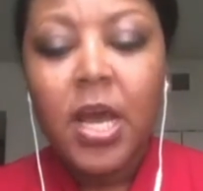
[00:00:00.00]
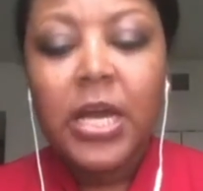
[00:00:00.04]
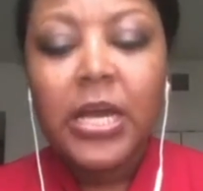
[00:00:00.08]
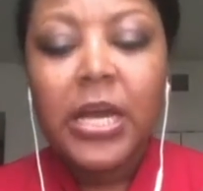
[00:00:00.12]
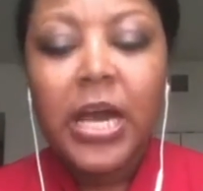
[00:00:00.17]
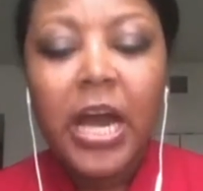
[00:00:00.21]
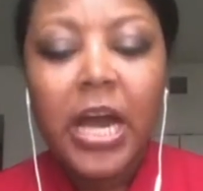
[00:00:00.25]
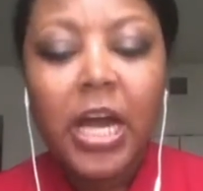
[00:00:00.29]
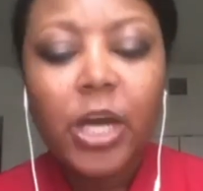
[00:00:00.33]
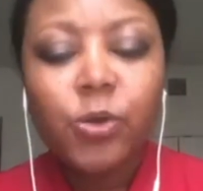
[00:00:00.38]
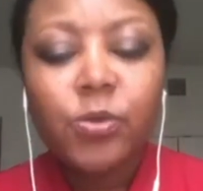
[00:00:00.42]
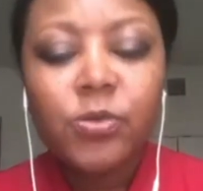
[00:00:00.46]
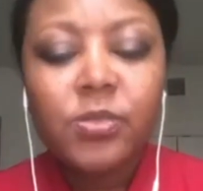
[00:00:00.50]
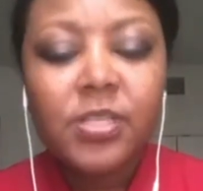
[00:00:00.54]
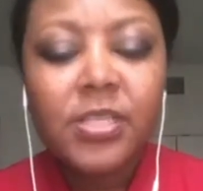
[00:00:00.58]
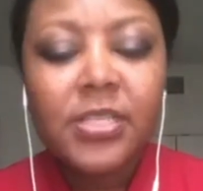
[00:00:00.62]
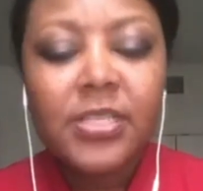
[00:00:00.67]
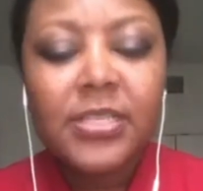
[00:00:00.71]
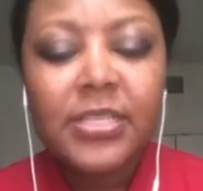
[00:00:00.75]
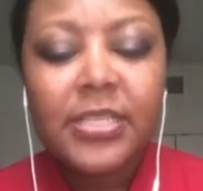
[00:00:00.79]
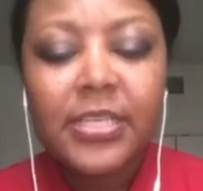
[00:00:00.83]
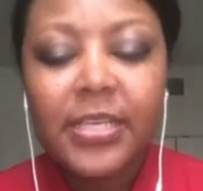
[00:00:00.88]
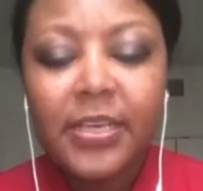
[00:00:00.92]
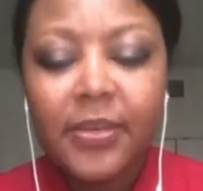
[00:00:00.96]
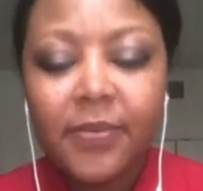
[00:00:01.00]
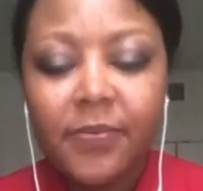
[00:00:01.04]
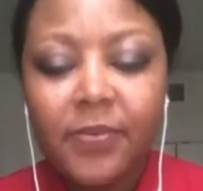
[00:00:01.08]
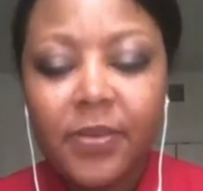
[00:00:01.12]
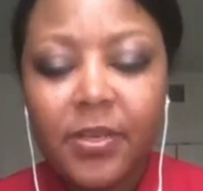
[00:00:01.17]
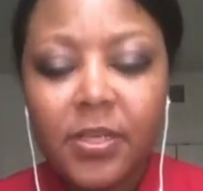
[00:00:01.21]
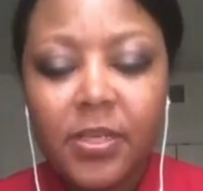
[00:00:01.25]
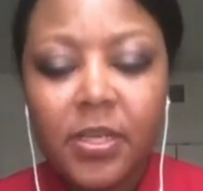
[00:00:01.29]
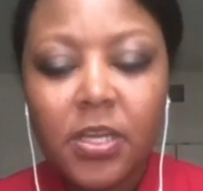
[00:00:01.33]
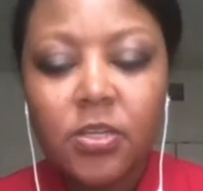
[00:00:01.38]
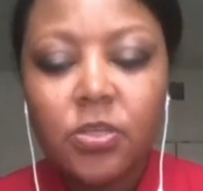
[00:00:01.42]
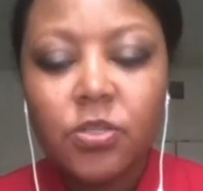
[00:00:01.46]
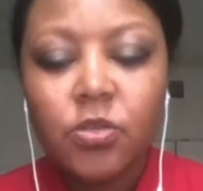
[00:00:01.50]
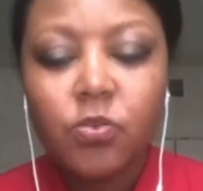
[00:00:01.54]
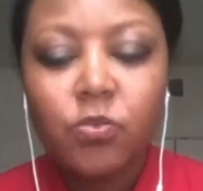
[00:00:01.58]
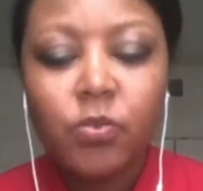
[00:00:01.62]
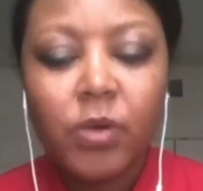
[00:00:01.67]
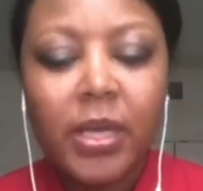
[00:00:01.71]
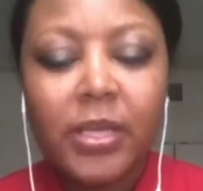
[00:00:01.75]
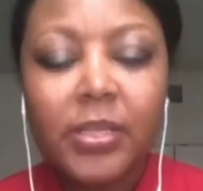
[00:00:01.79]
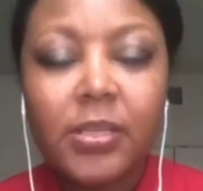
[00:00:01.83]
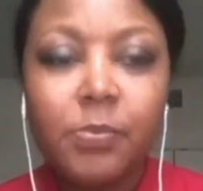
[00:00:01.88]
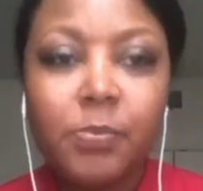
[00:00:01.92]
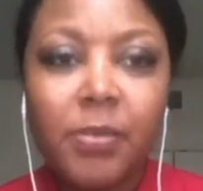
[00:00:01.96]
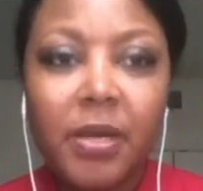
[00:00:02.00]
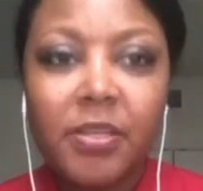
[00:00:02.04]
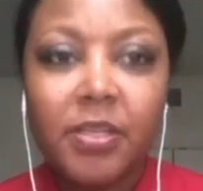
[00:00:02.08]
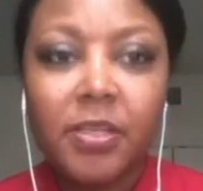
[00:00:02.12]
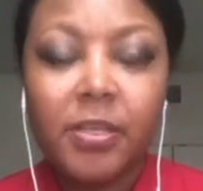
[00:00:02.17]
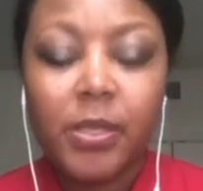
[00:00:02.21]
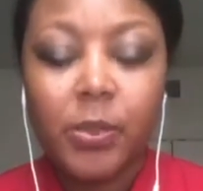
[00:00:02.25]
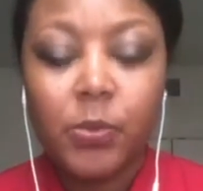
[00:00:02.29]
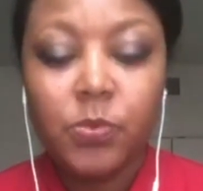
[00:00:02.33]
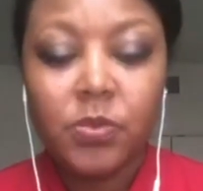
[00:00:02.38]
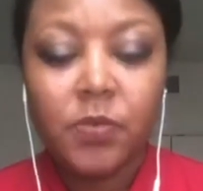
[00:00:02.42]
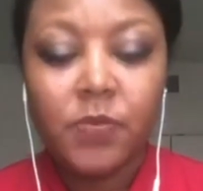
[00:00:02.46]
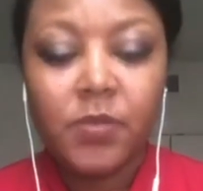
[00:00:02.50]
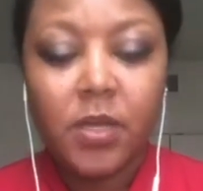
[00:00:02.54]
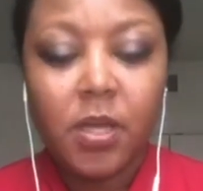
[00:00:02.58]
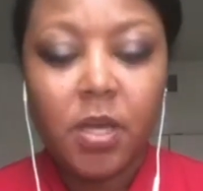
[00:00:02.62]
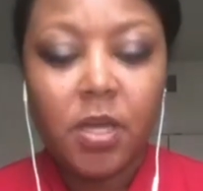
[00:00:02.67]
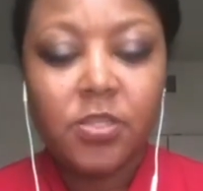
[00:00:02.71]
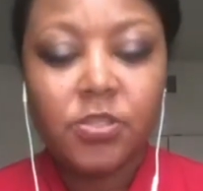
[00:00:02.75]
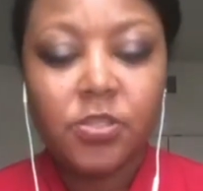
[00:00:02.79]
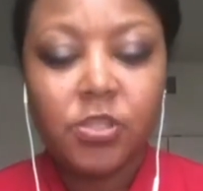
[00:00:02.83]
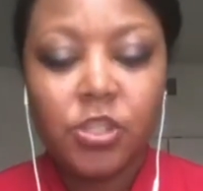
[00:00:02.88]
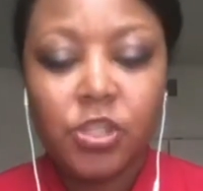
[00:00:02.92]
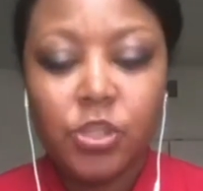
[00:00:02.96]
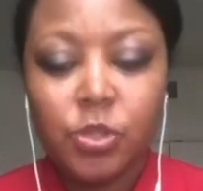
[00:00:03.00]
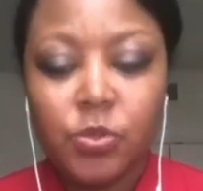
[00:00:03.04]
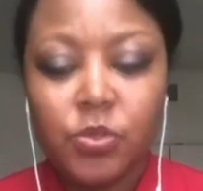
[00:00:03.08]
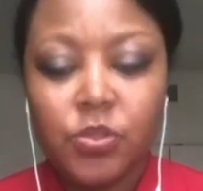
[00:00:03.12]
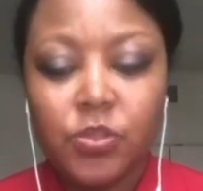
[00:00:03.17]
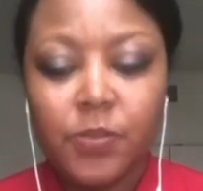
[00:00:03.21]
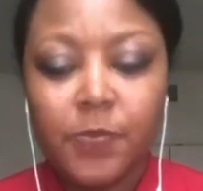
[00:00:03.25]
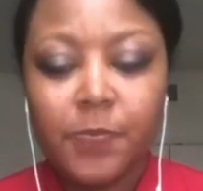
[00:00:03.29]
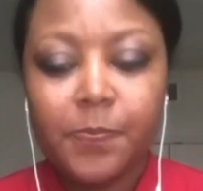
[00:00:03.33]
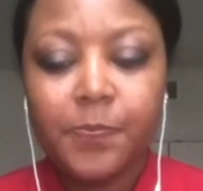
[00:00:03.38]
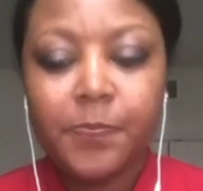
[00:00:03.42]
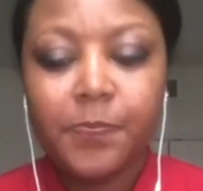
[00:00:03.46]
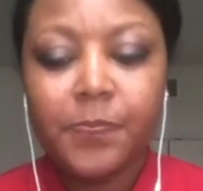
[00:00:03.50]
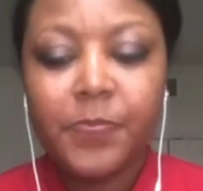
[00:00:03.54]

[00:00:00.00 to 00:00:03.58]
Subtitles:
Congress is given directly by the language of the Constitution.